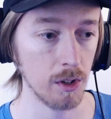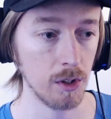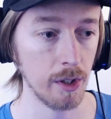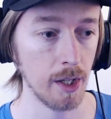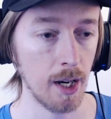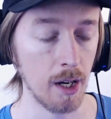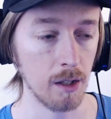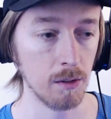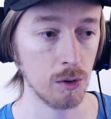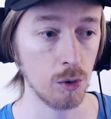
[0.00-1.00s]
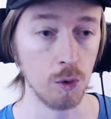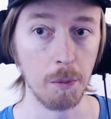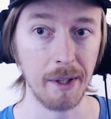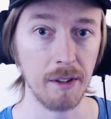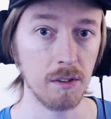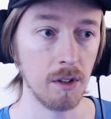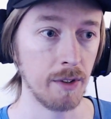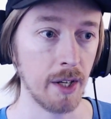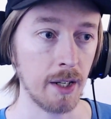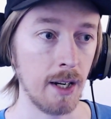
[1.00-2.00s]
cool piece
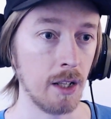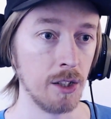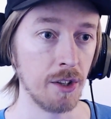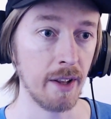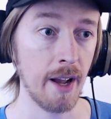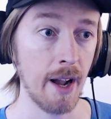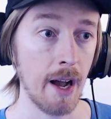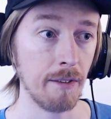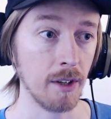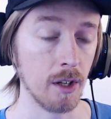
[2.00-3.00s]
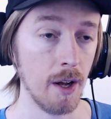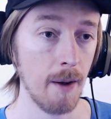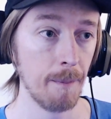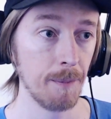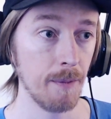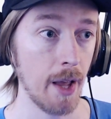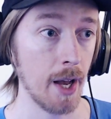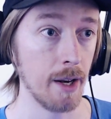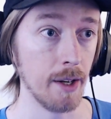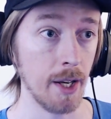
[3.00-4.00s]
of technology that I have here,
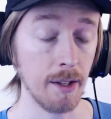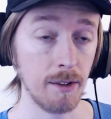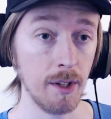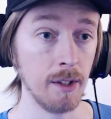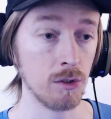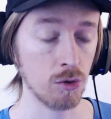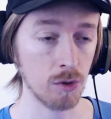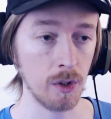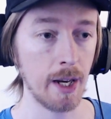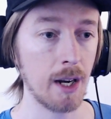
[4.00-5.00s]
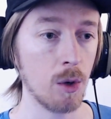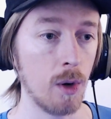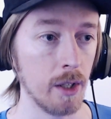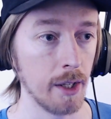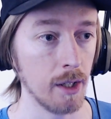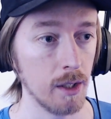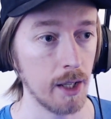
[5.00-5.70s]
and it is really high quality.